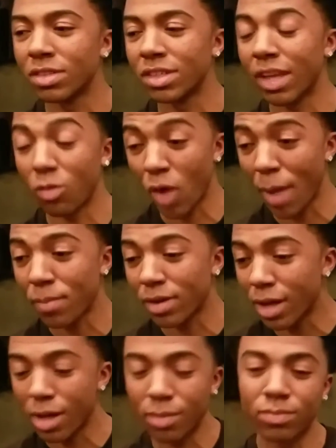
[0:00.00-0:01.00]
Just wrap
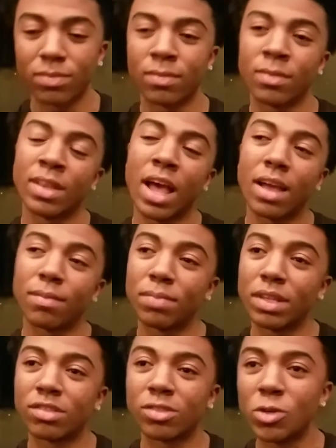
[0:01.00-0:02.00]
it up,
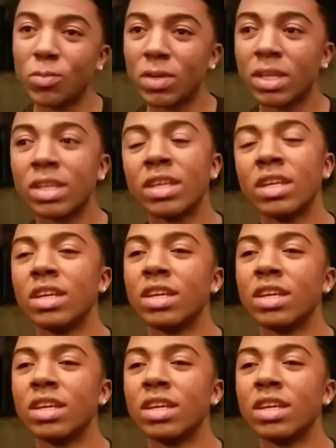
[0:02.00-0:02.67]
not be stupid.